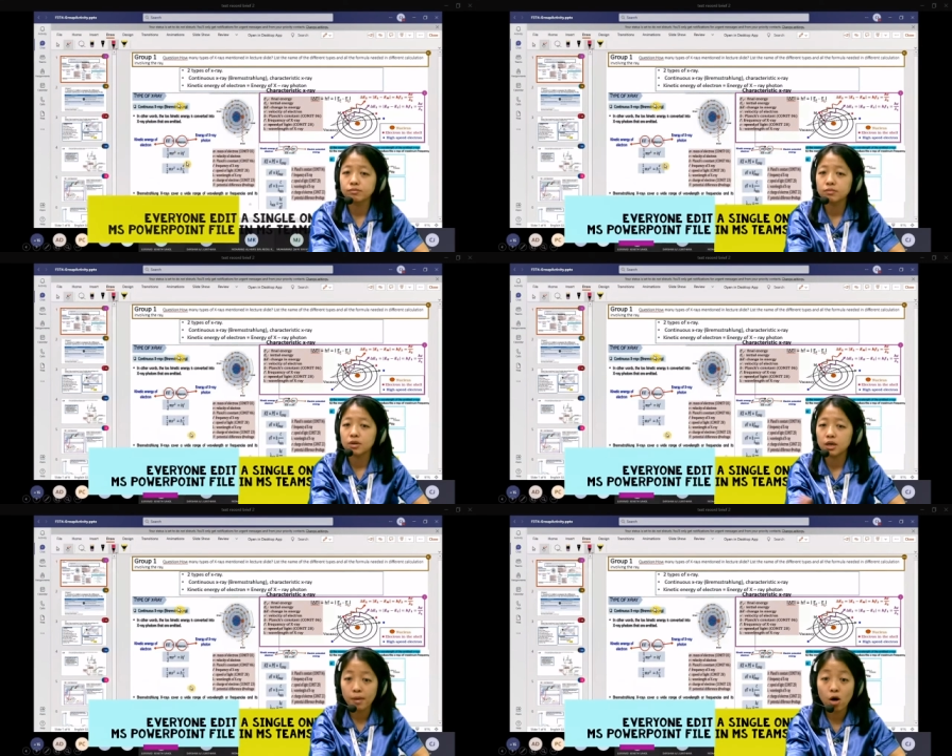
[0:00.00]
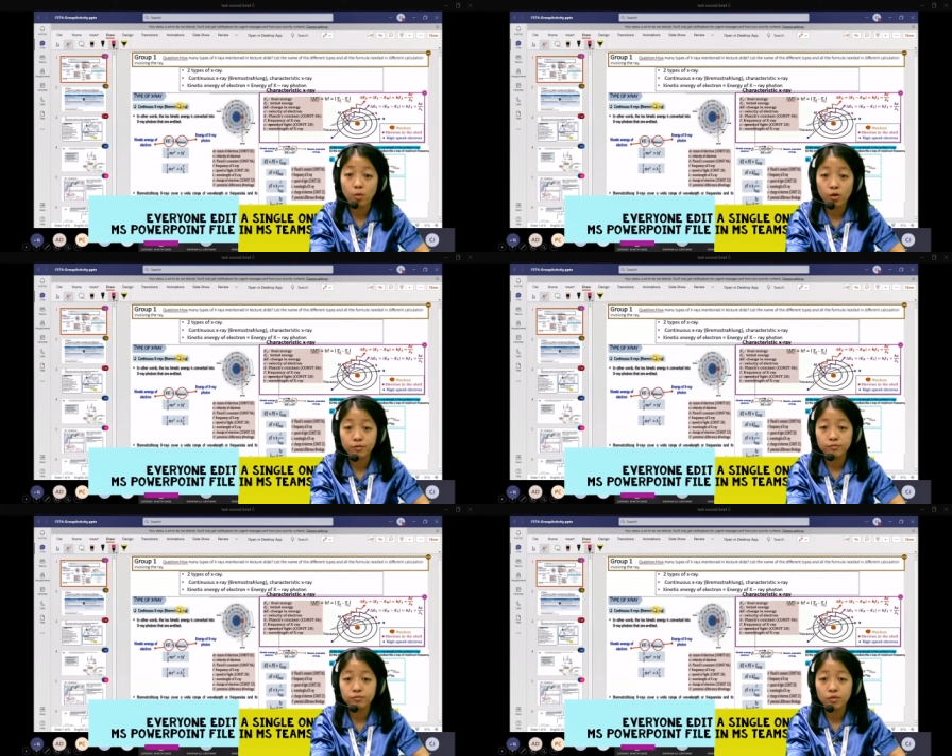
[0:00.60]

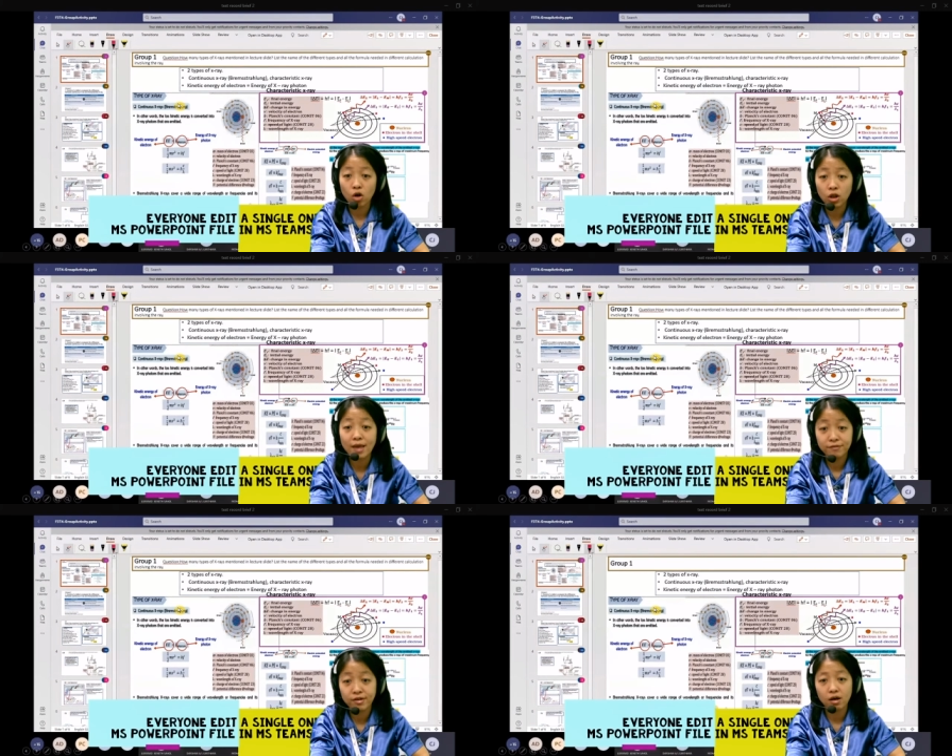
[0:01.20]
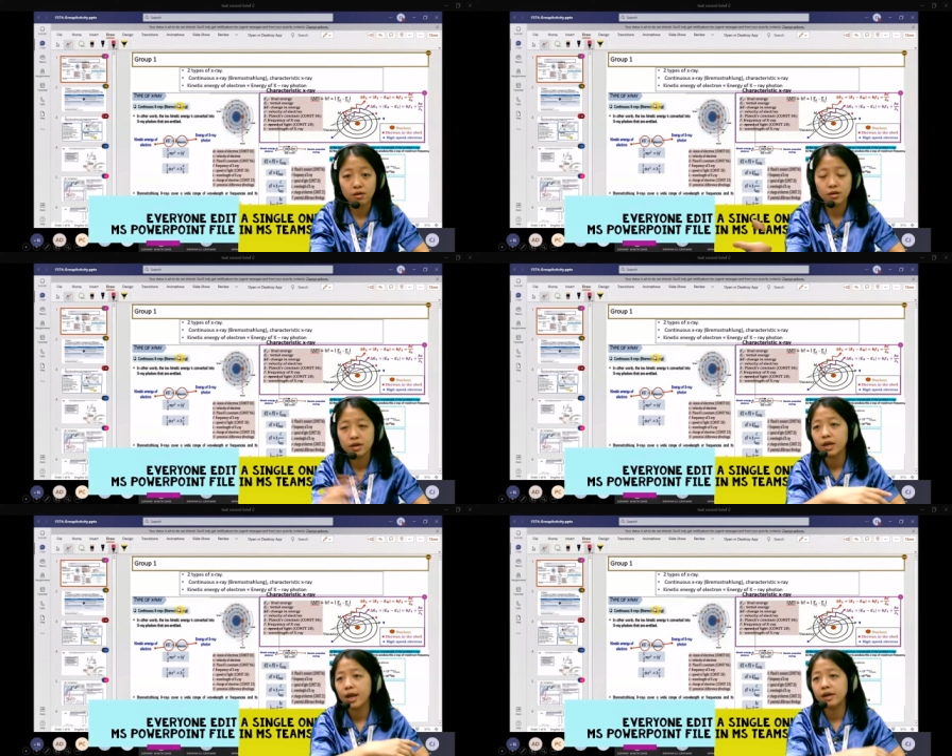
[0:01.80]
PowerPoint online file. Yeah,
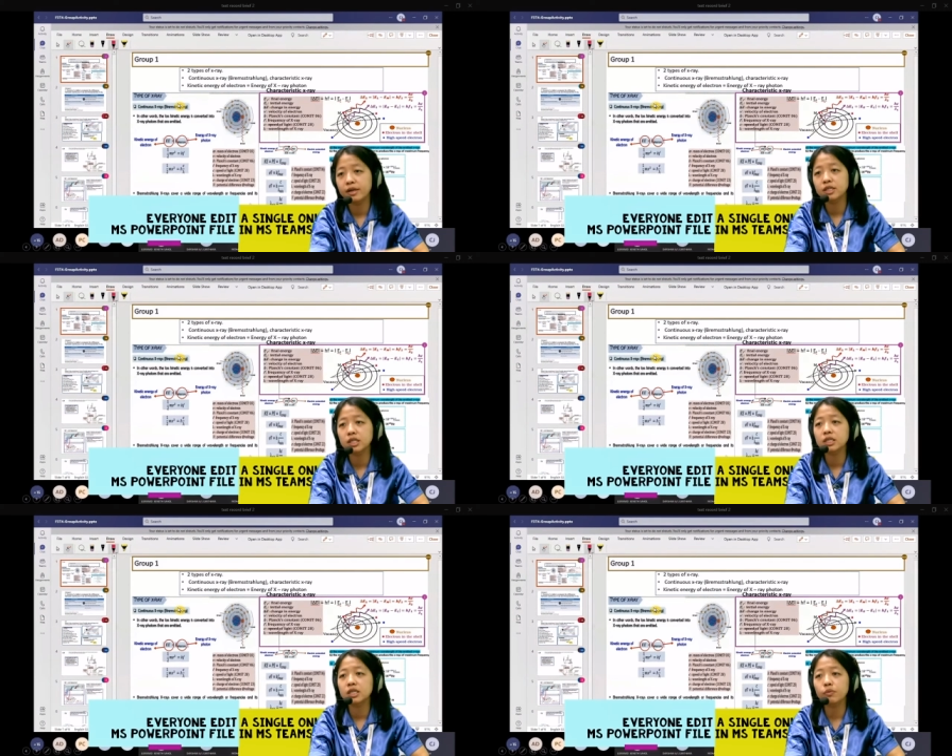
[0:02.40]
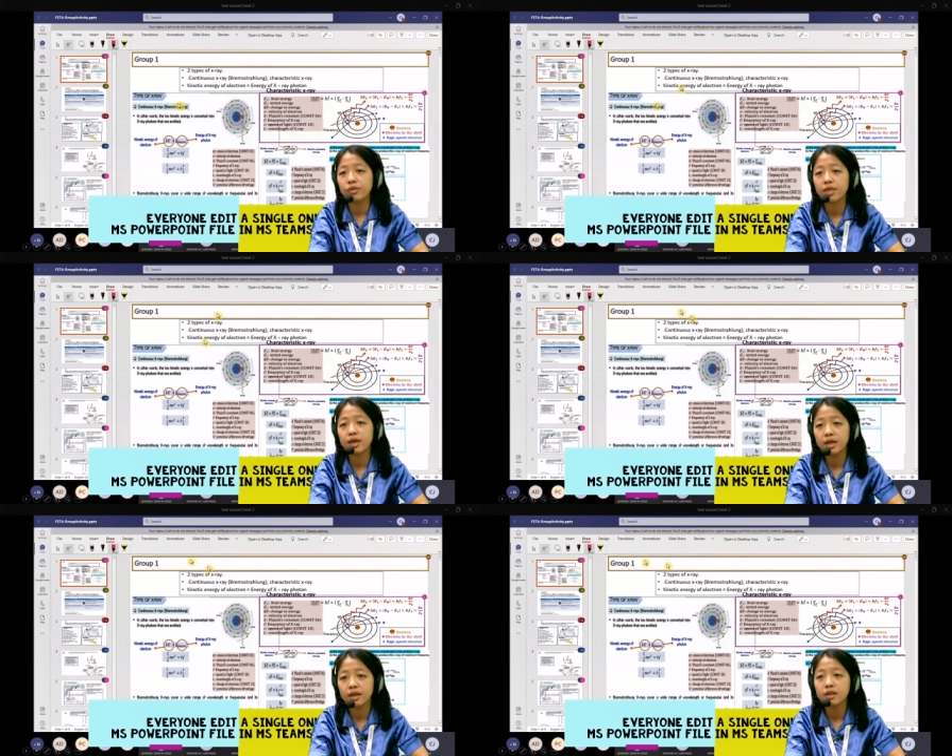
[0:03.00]
edited
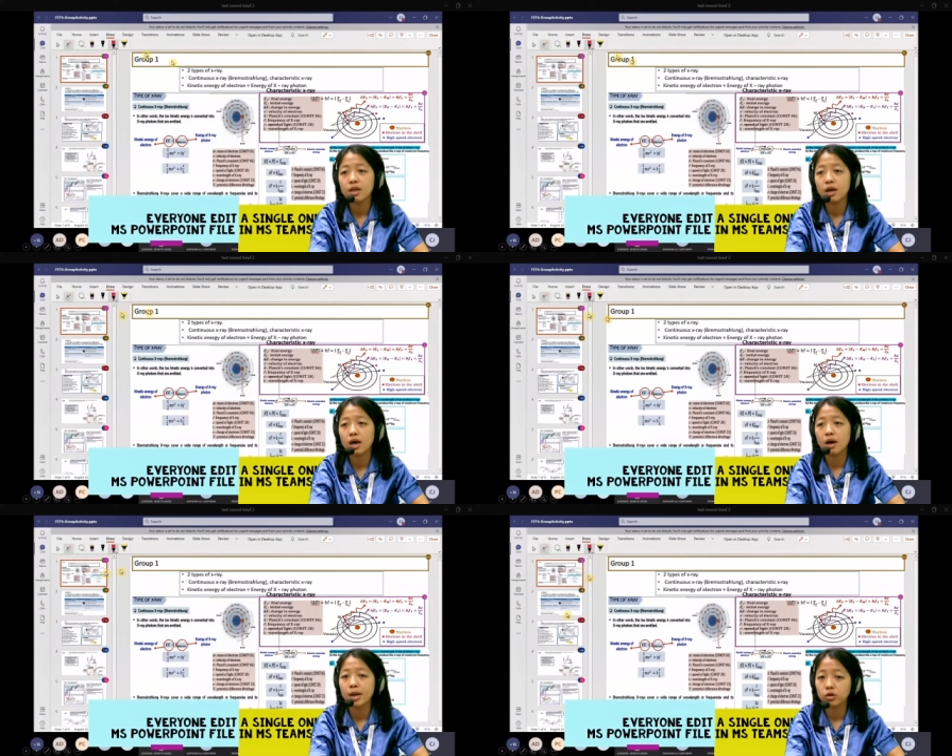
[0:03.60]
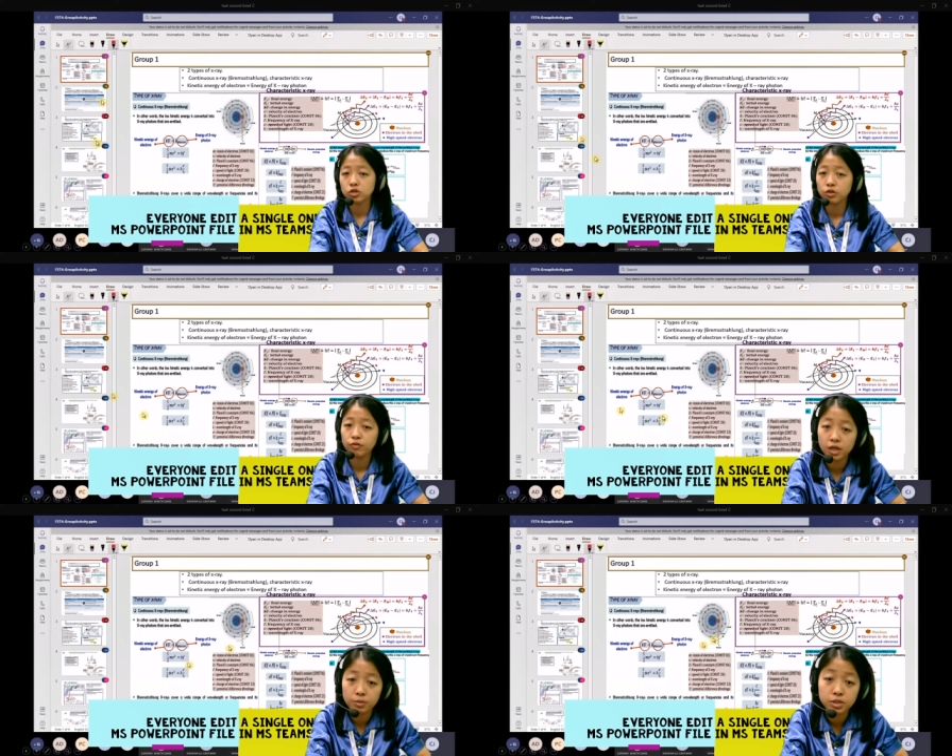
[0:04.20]
within Microsoft
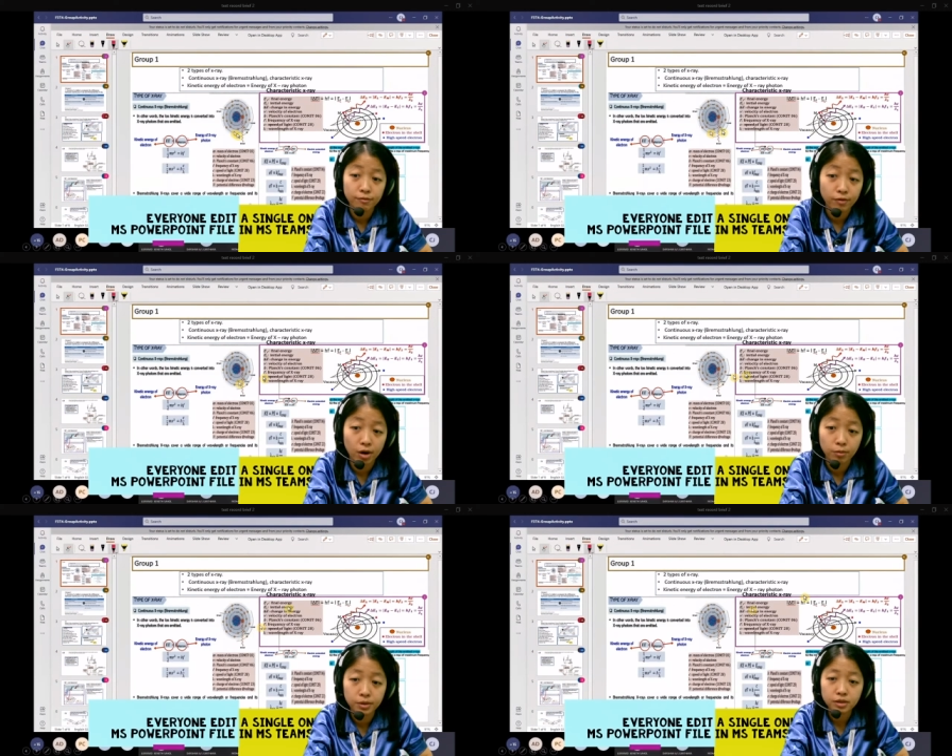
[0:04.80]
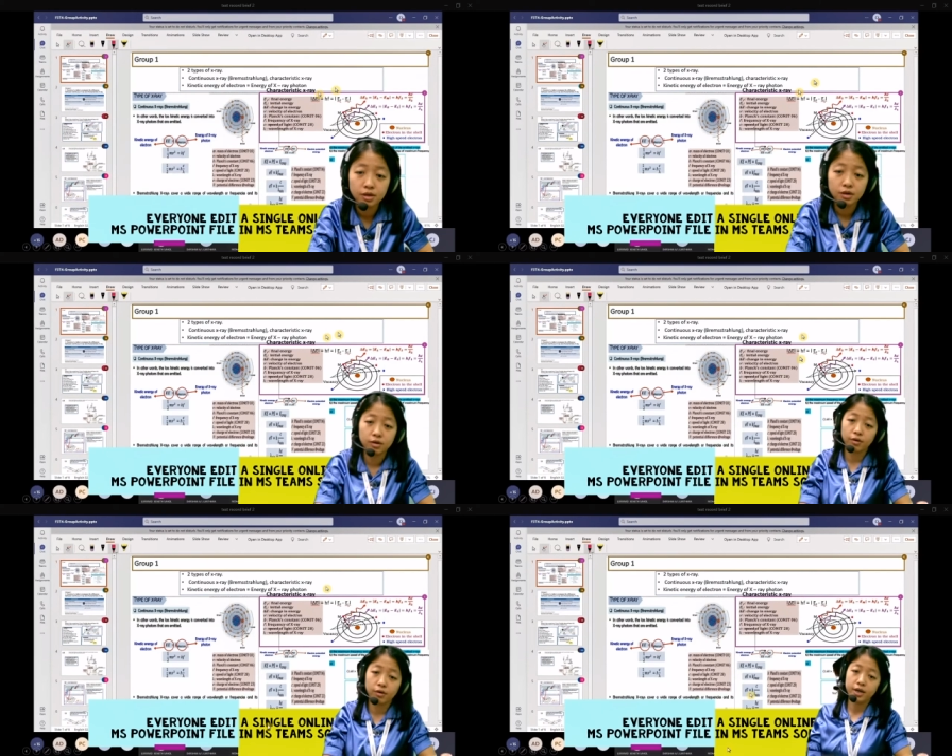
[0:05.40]
Teams environment,
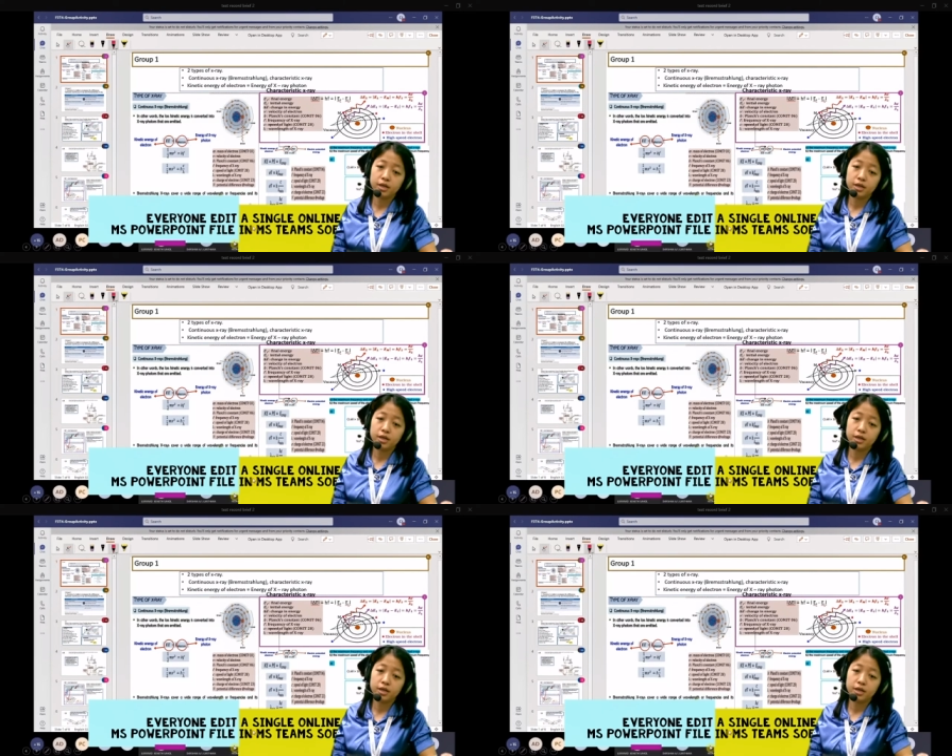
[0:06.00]
right?